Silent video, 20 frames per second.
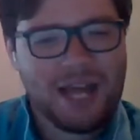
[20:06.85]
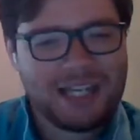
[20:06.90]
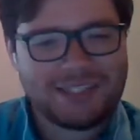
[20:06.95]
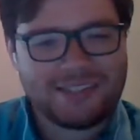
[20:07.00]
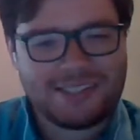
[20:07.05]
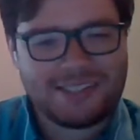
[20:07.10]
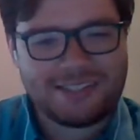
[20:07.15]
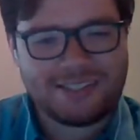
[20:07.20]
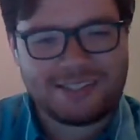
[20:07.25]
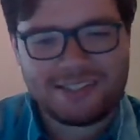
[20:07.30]

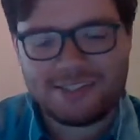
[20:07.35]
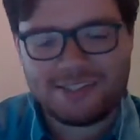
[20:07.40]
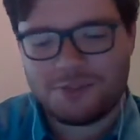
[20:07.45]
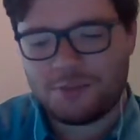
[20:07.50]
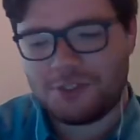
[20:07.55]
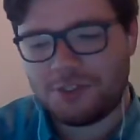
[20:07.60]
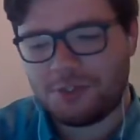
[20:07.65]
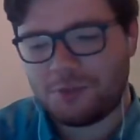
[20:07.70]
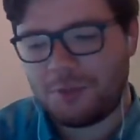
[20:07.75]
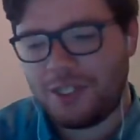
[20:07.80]
existence,
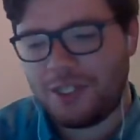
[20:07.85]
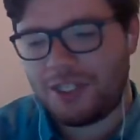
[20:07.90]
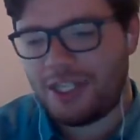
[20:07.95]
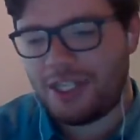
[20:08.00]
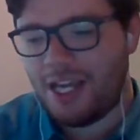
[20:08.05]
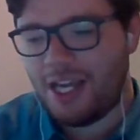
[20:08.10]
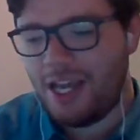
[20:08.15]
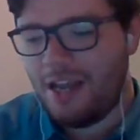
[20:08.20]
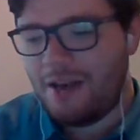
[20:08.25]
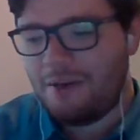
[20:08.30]
which is weird.
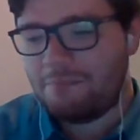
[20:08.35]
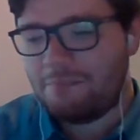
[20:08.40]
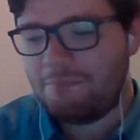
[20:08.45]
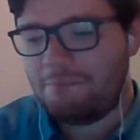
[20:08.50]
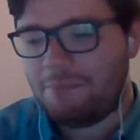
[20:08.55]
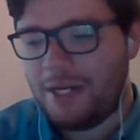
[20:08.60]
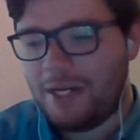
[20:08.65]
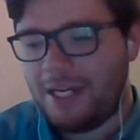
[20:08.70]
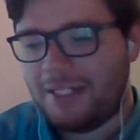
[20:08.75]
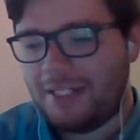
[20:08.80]

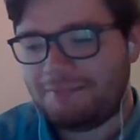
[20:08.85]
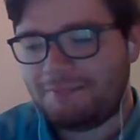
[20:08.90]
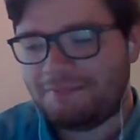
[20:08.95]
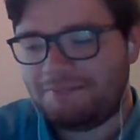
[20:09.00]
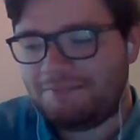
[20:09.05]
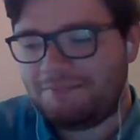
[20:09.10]
But